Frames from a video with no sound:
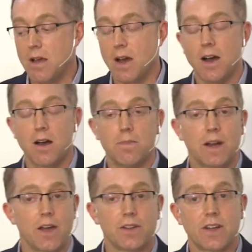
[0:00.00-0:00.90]
Uh,
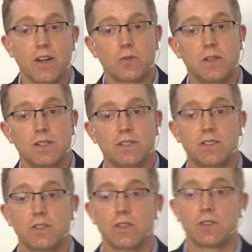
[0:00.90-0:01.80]
but other countries
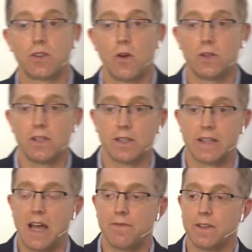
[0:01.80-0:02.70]
such as Estonia,
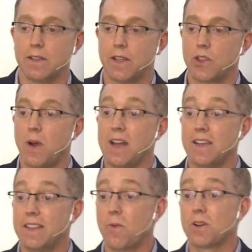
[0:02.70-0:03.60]
Latvia,
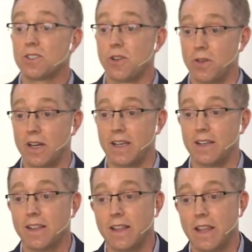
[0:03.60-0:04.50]
Lithuania, they weren't so
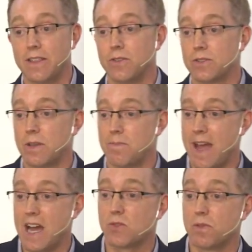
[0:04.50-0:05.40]
lucky. Those
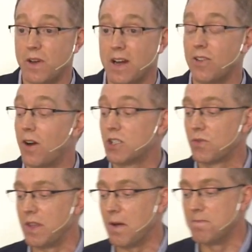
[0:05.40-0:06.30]
impacts were very large
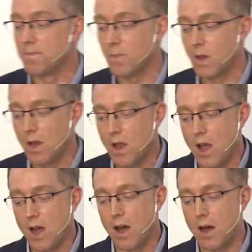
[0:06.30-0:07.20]
for them.
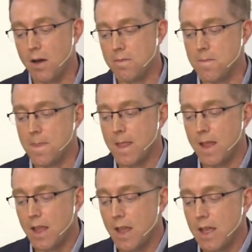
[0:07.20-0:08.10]
Um,
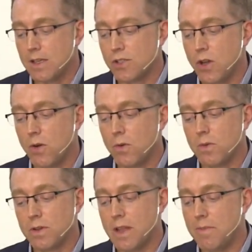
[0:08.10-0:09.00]
so
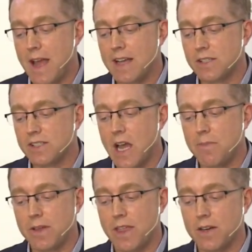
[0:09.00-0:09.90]
let me ask this
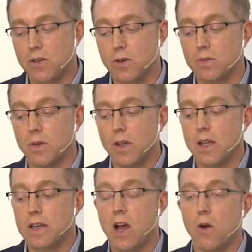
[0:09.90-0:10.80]
hypothetical
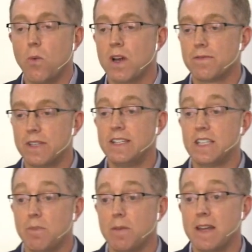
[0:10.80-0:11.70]
now, what if
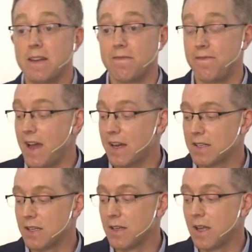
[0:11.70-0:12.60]
TTIP had been in
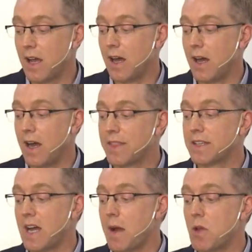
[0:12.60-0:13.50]
effect uh, at the
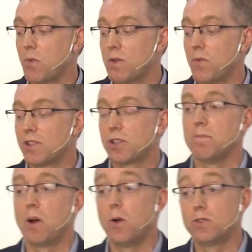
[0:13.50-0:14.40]
time that when Russia
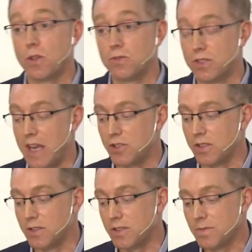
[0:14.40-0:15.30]
imposed those
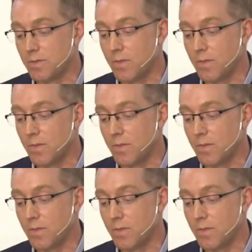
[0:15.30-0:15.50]
sanctions?